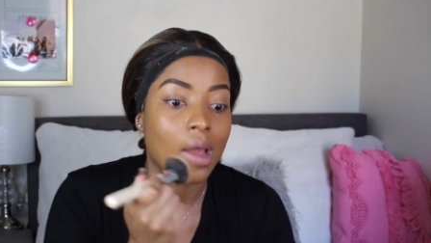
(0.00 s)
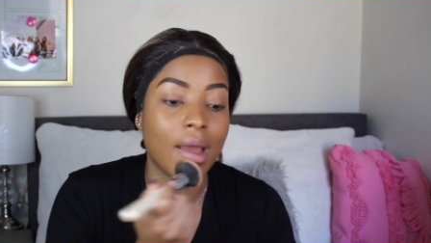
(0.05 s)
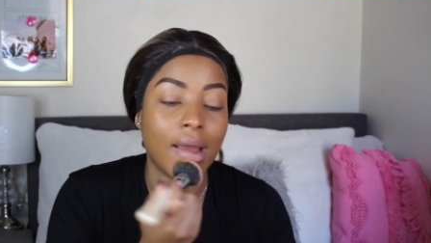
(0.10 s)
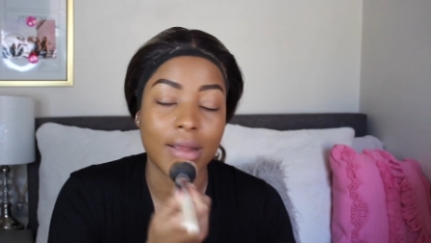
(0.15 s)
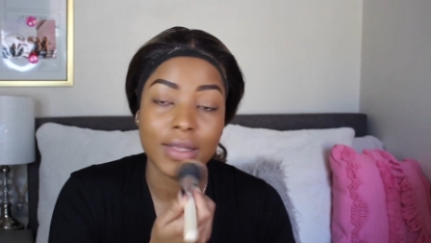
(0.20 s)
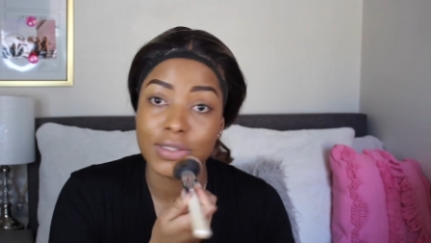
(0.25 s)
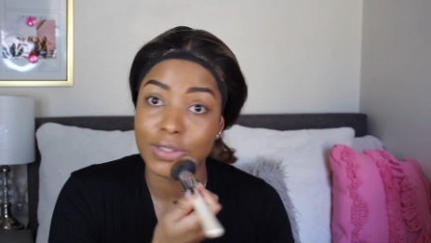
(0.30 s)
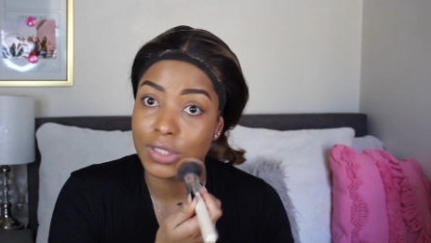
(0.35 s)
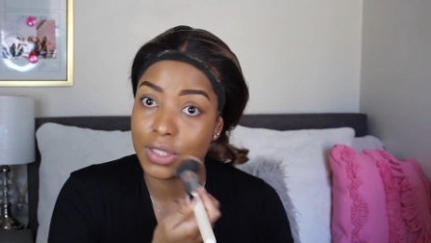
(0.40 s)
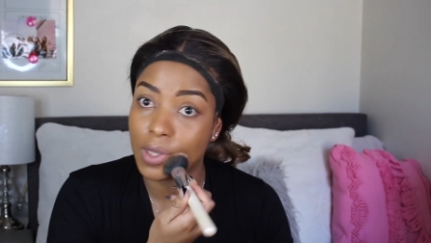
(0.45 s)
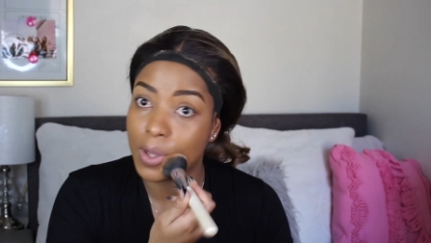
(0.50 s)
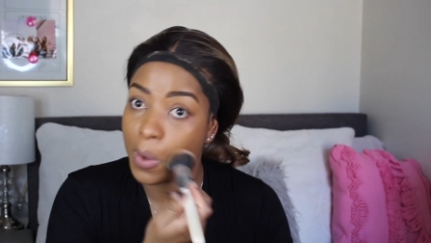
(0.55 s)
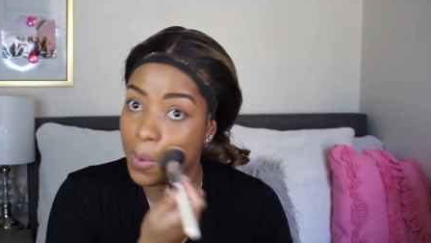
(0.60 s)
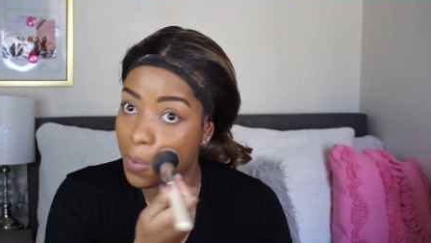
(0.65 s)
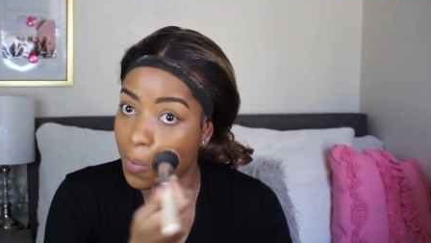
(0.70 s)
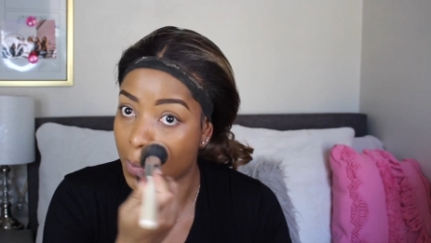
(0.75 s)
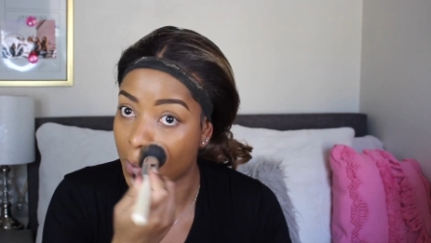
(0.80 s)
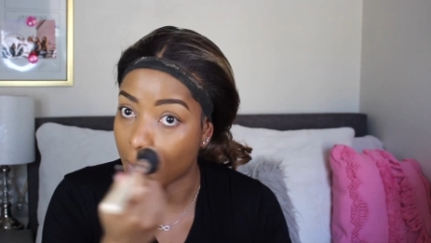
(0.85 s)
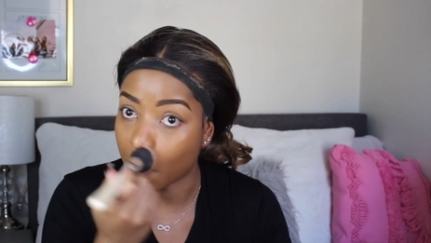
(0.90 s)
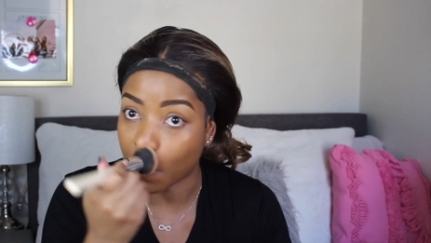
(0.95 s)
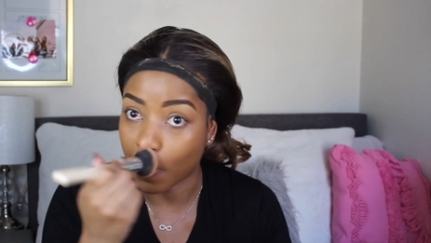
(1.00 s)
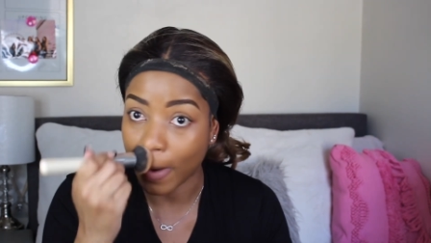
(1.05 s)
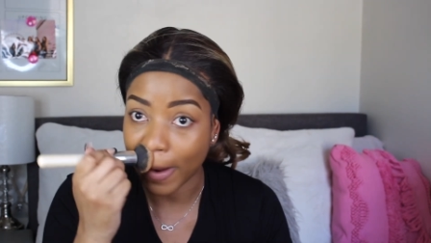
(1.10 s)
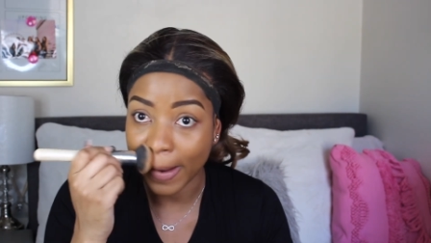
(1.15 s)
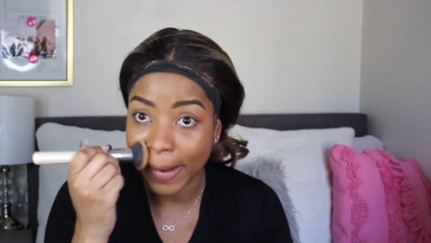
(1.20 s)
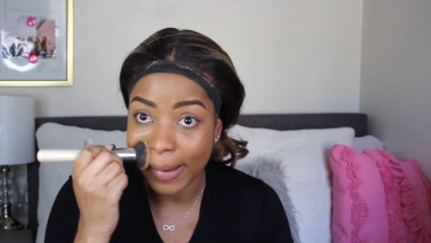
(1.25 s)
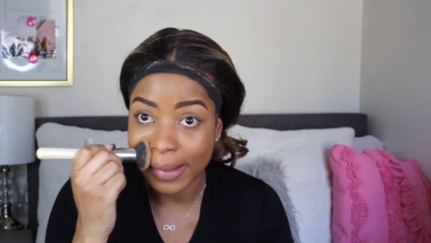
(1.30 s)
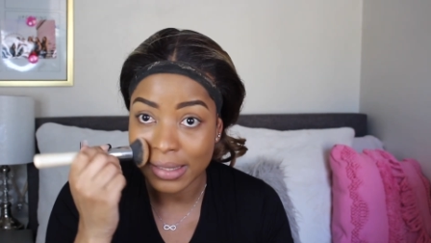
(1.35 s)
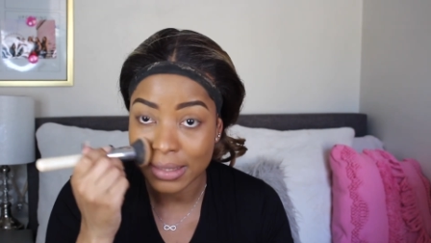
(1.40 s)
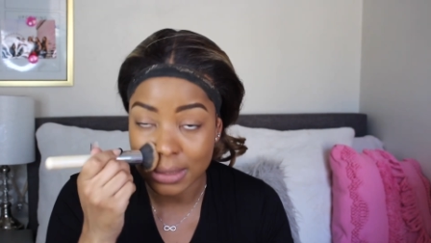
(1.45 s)
it's
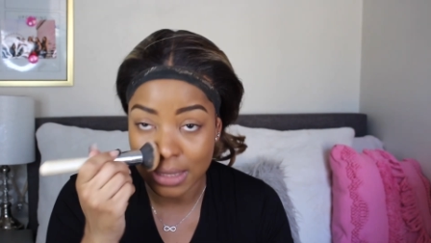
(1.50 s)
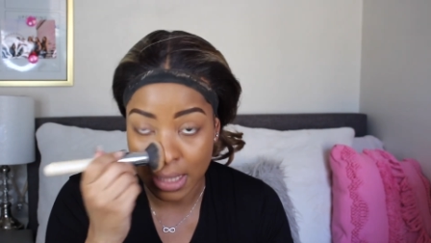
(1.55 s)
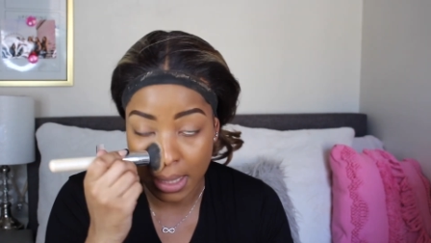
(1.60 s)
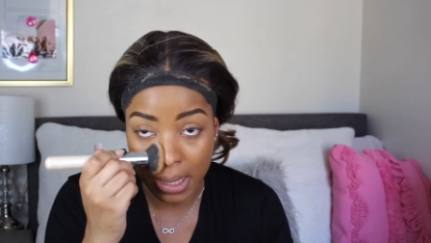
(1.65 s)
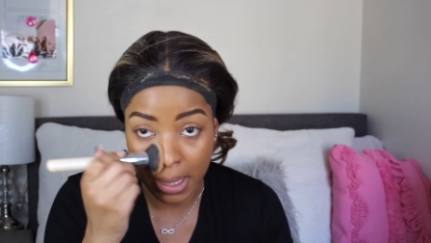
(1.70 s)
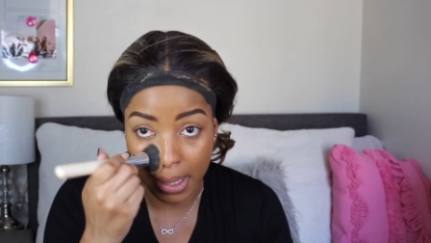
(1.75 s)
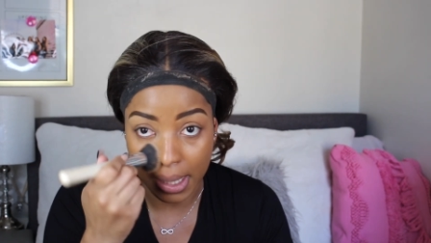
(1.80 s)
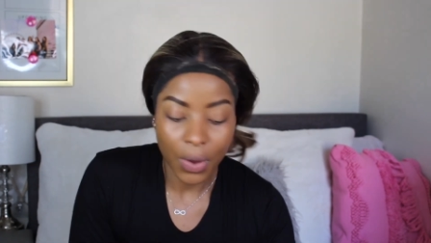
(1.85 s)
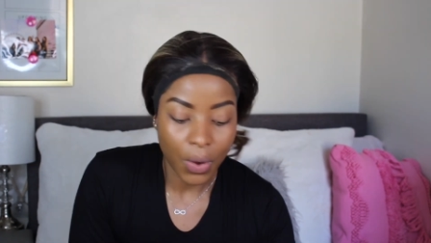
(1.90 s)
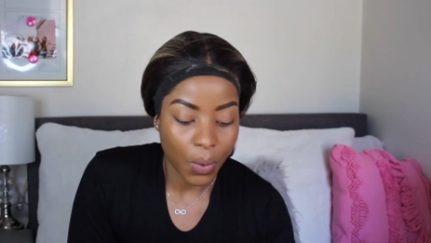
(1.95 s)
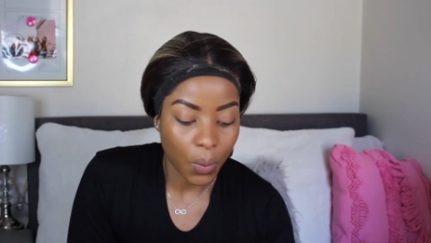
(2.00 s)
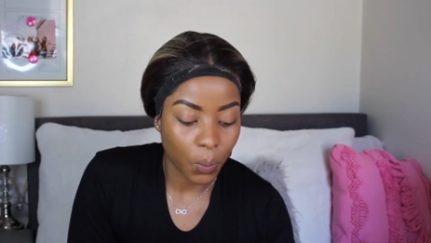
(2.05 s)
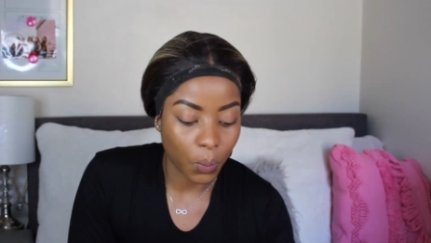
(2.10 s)
crazy